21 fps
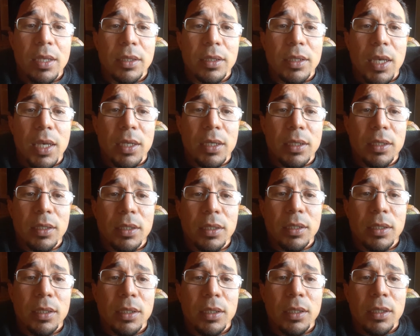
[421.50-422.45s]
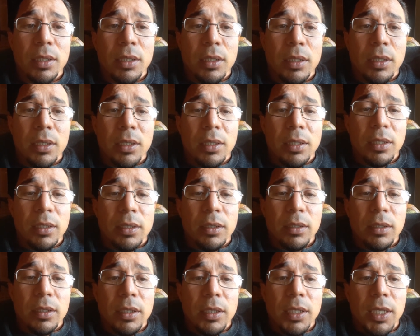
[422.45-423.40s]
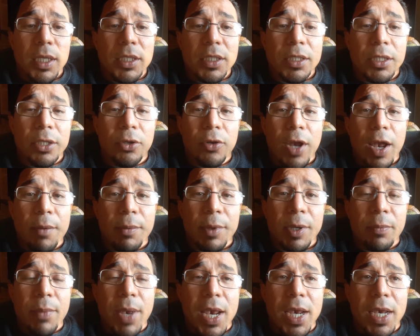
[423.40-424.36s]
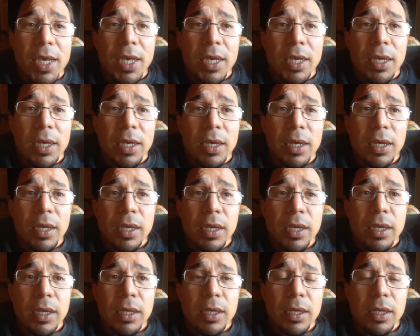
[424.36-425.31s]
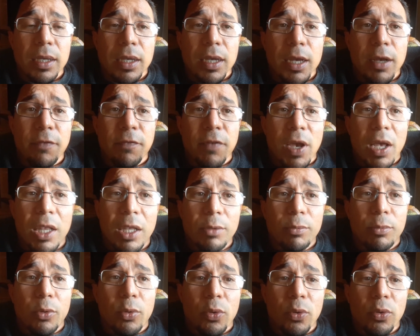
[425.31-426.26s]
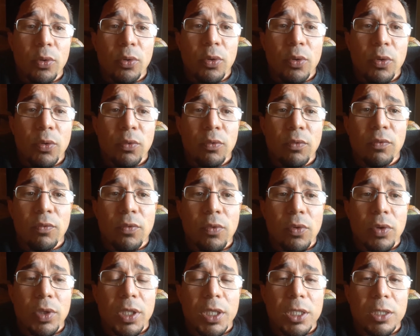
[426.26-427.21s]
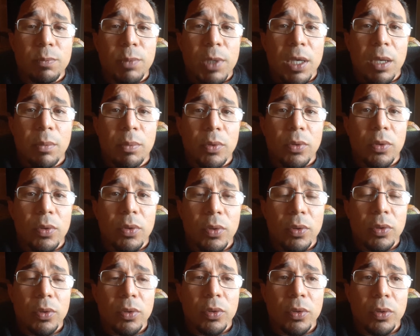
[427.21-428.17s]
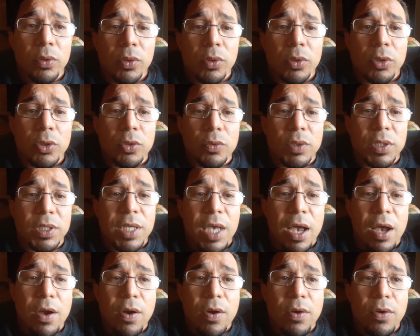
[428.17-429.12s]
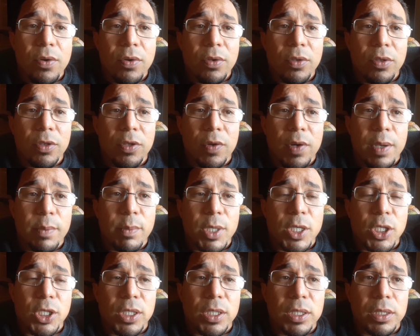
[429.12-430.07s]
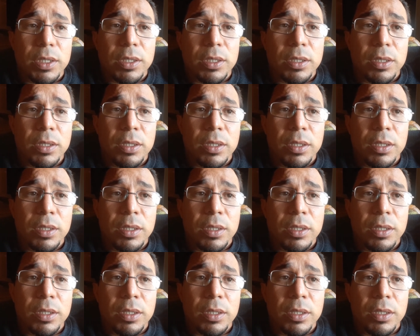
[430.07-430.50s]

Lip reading: then Instagram can make it available for these people to sell their images